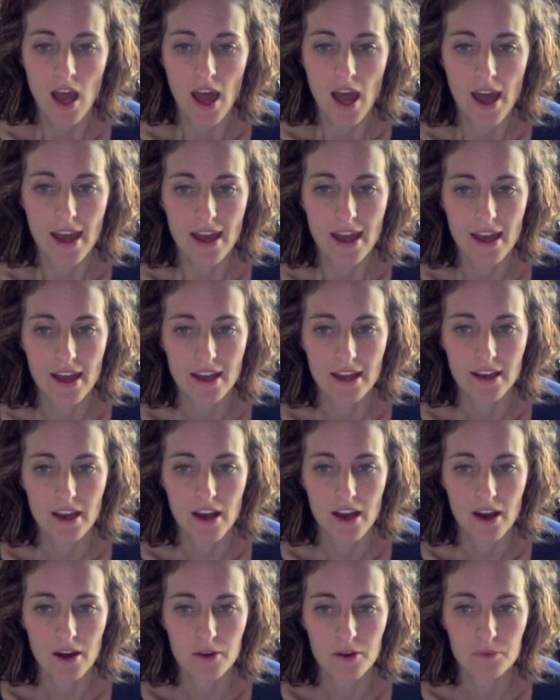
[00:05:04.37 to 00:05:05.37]
And
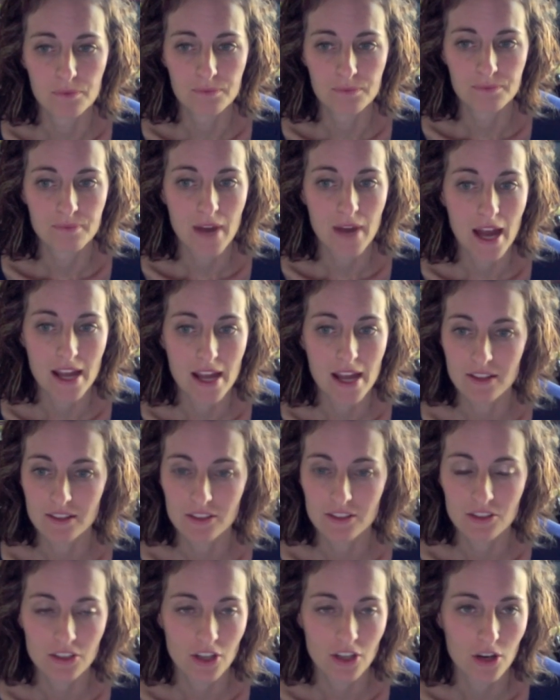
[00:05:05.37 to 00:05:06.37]

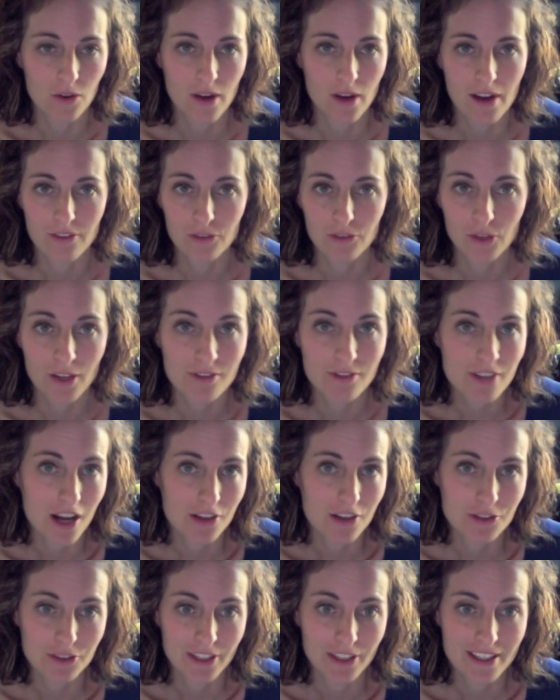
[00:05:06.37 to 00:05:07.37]
everyone I've
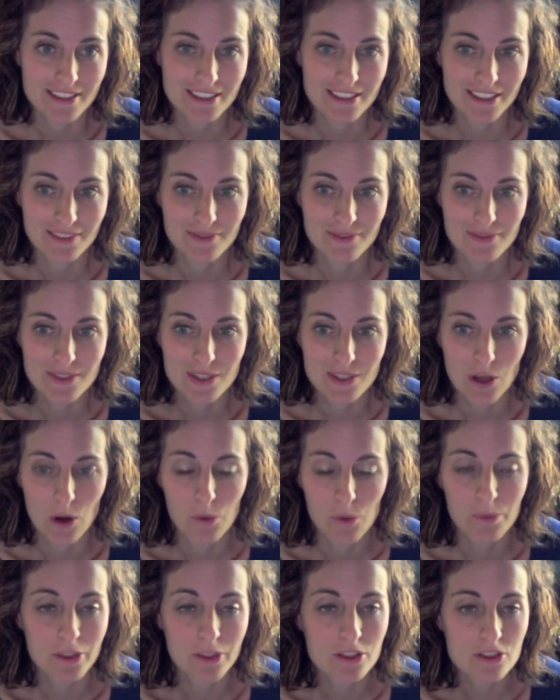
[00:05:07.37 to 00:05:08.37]
talked to likes it.
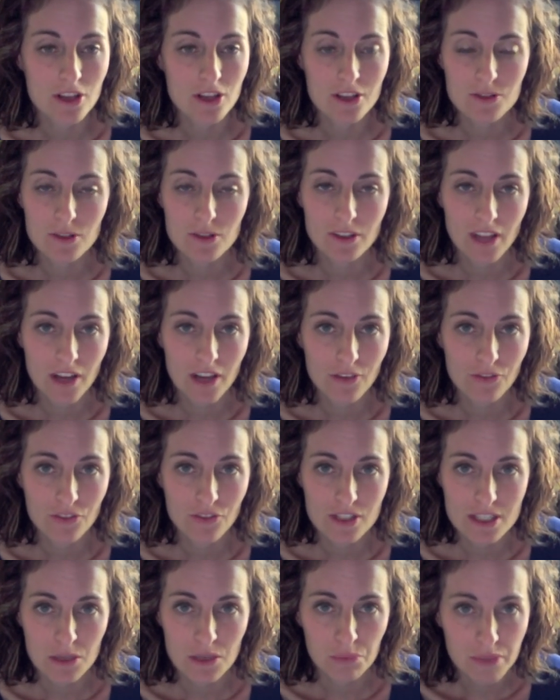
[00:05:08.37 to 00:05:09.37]
So, but there's also a lot of
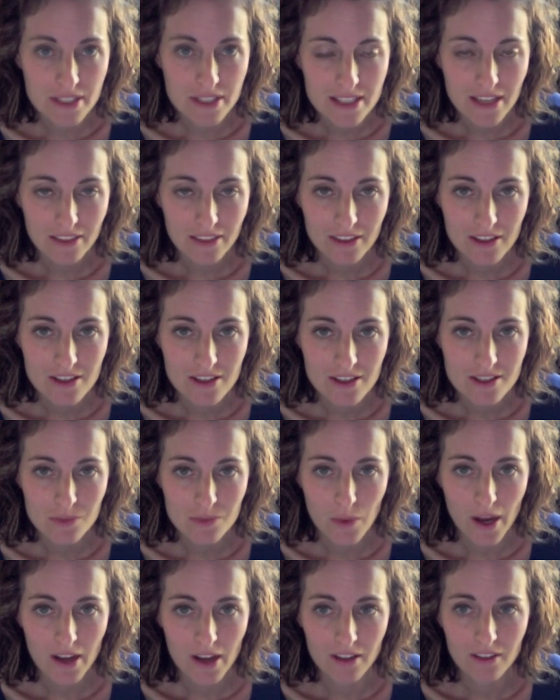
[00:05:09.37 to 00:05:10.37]
free templates out there as
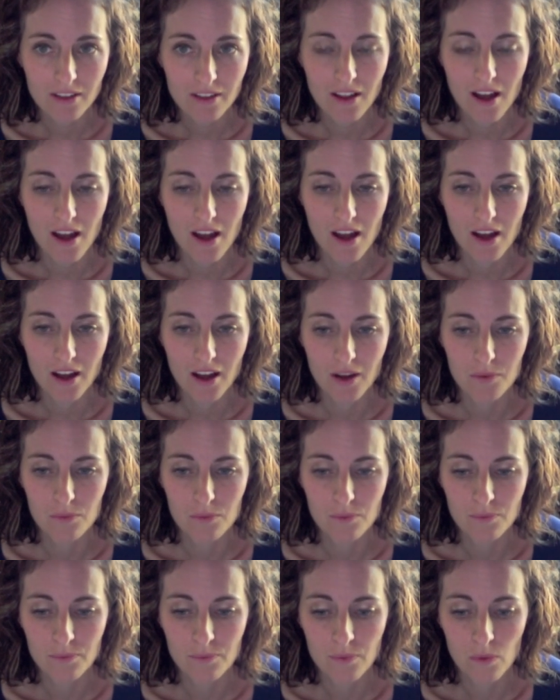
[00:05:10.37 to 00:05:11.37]
well,
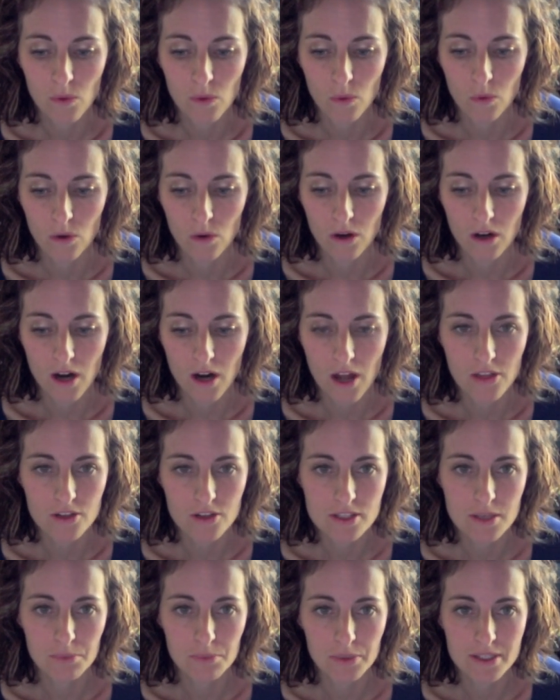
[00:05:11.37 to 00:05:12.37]
or other
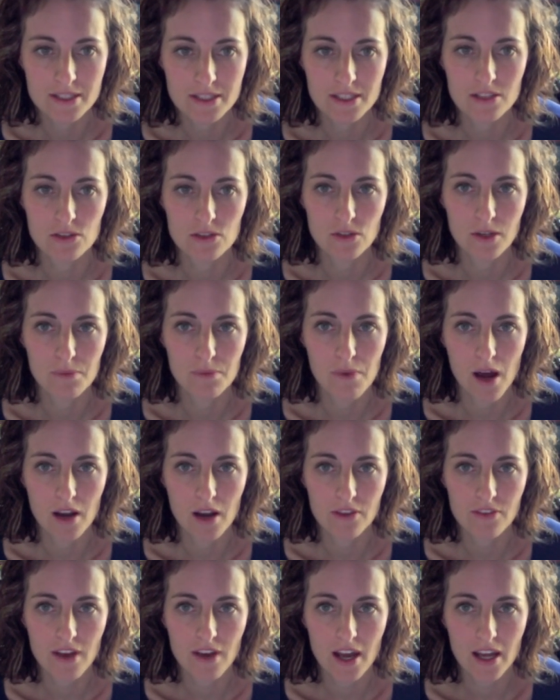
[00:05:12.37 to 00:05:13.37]
templates that you can
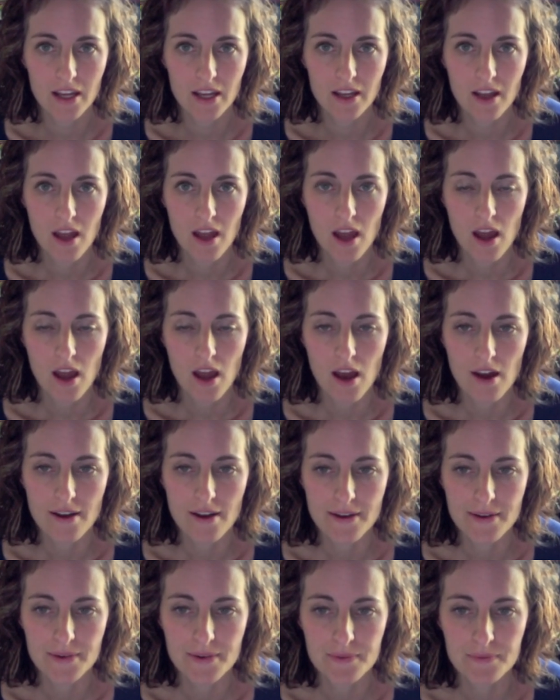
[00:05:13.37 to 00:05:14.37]
modify
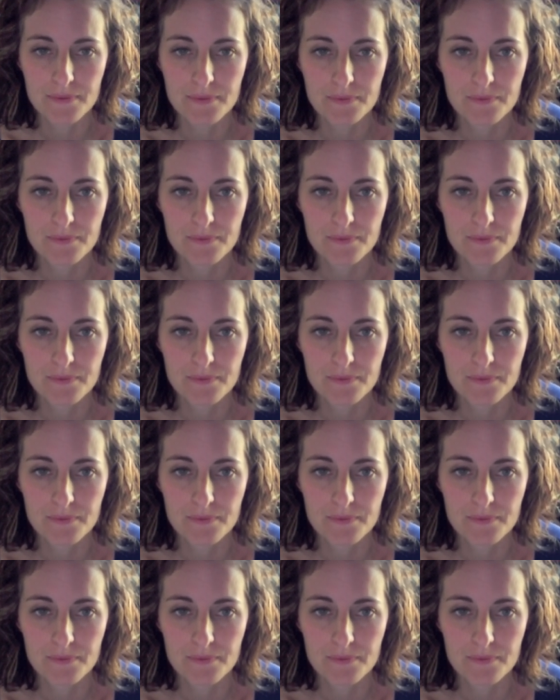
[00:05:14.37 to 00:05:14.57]
um,